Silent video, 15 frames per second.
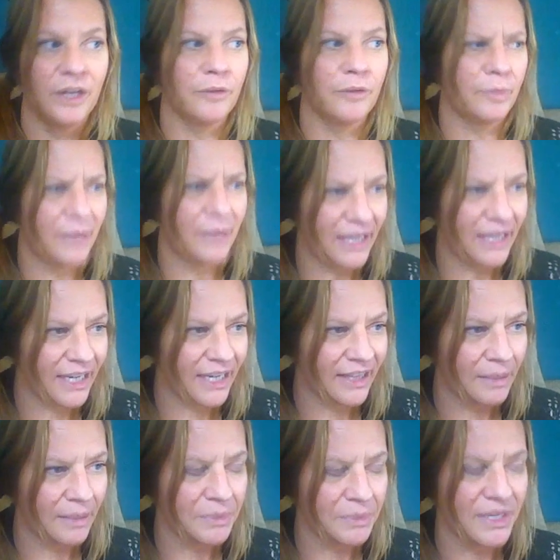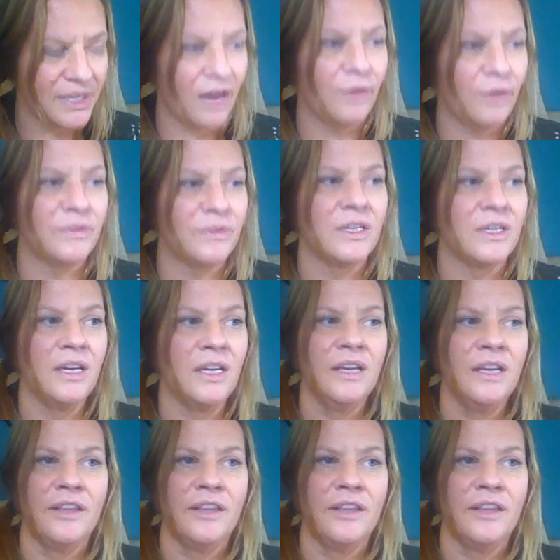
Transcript: that are repeating themselves,